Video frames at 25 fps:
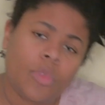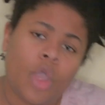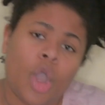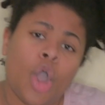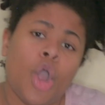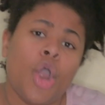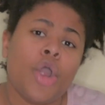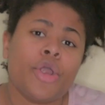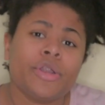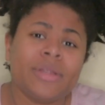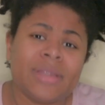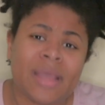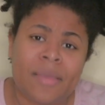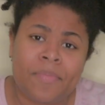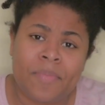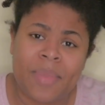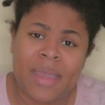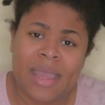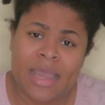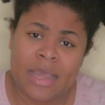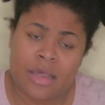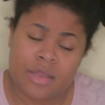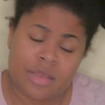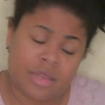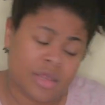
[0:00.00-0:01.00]
her tip
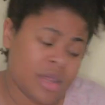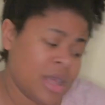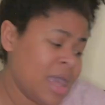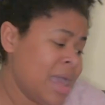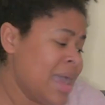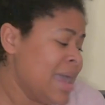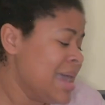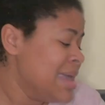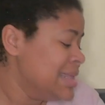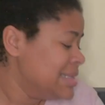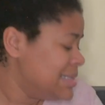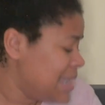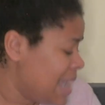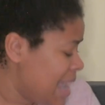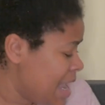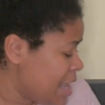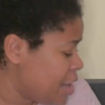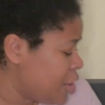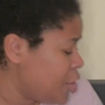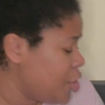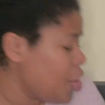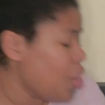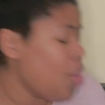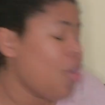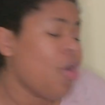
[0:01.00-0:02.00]
is, take
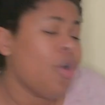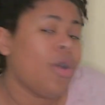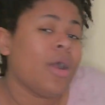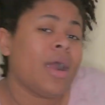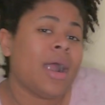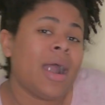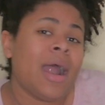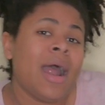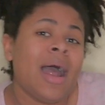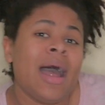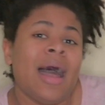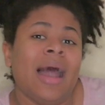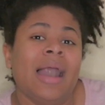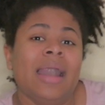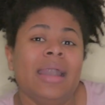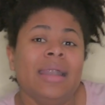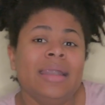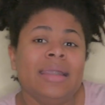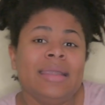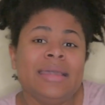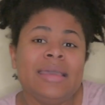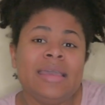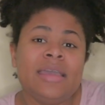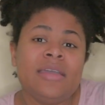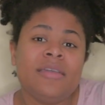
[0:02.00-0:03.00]
your
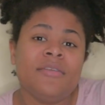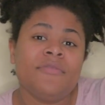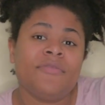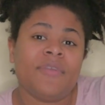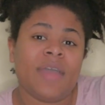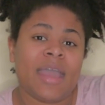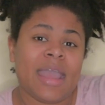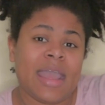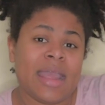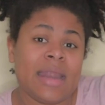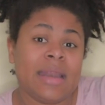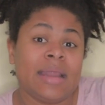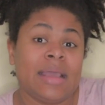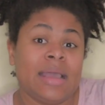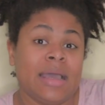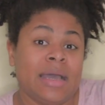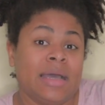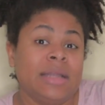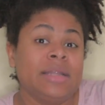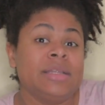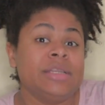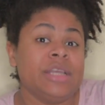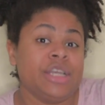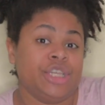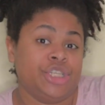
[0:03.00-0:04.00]
leave-in
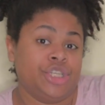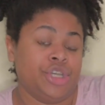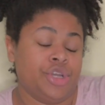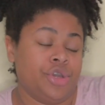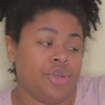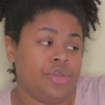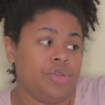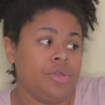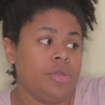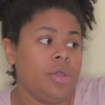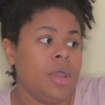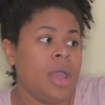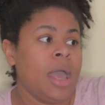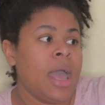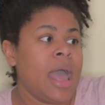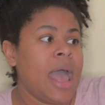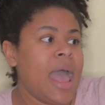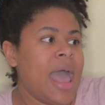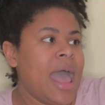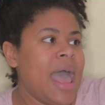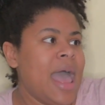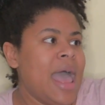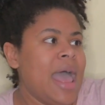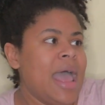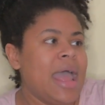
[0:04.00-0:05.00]
conditioner,
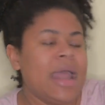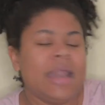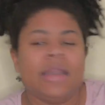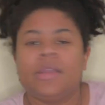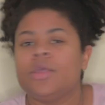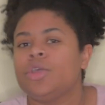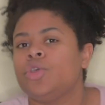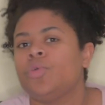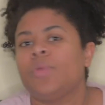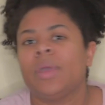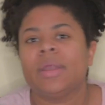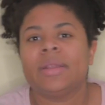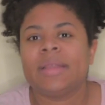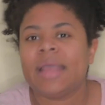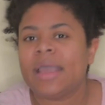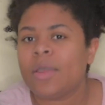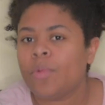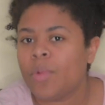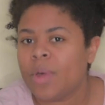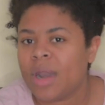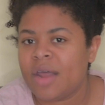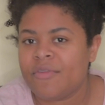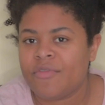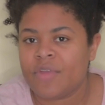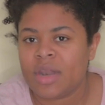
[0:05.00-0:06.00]
and you can take
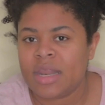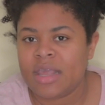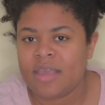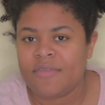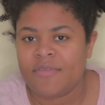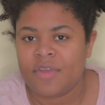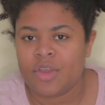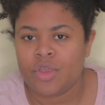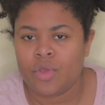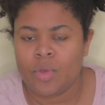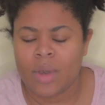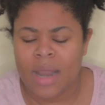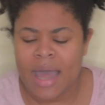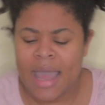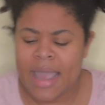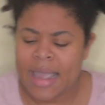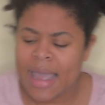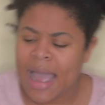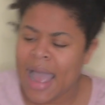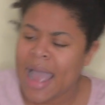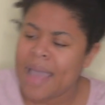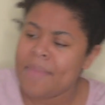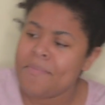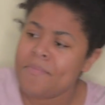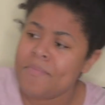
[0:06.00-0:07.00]
whatever leave-in you like.
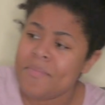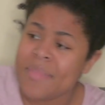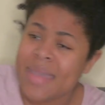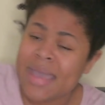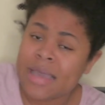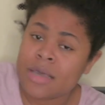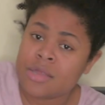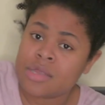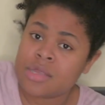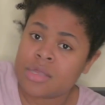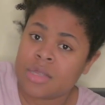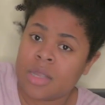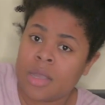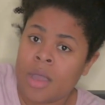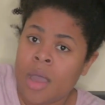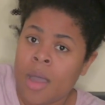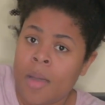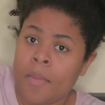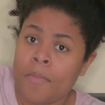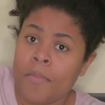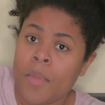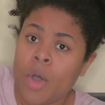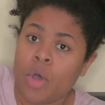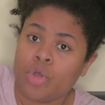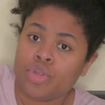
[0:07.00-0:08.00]
I mixed
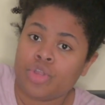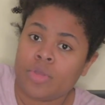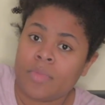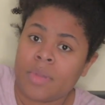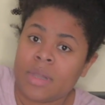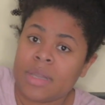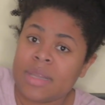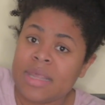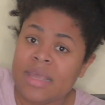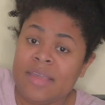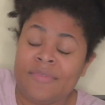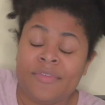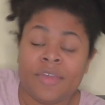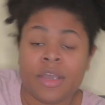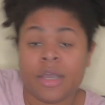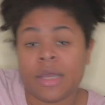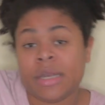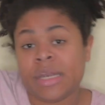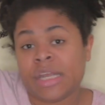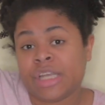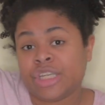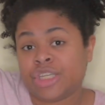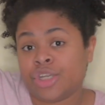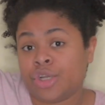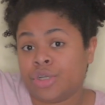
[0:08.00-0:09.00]
multiple leave-in
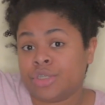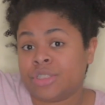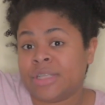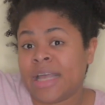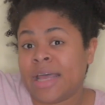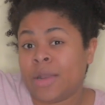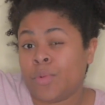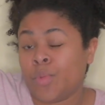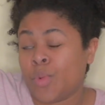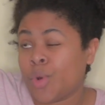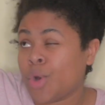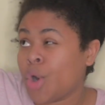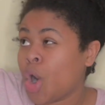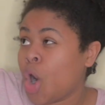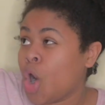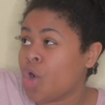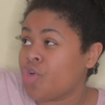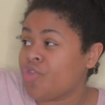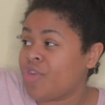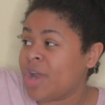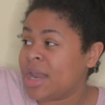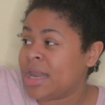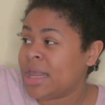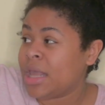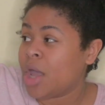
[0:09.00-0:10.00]
conditioners that were
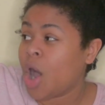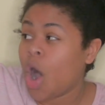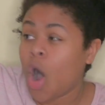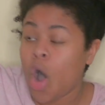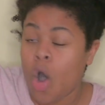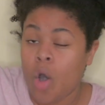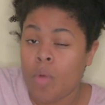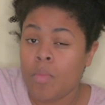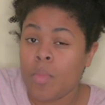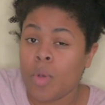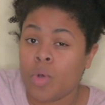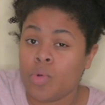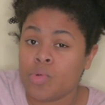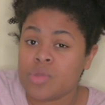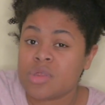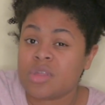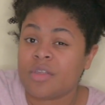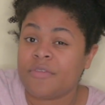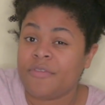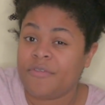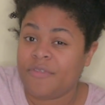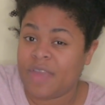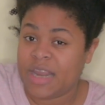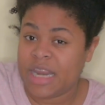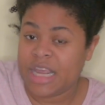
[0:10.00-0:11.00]
already almost
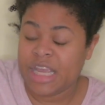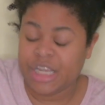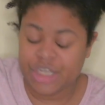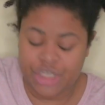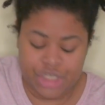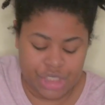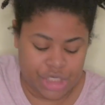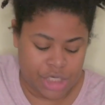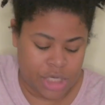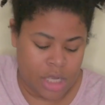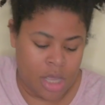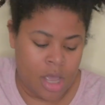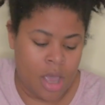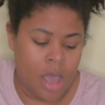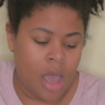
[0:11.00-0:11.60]
finished.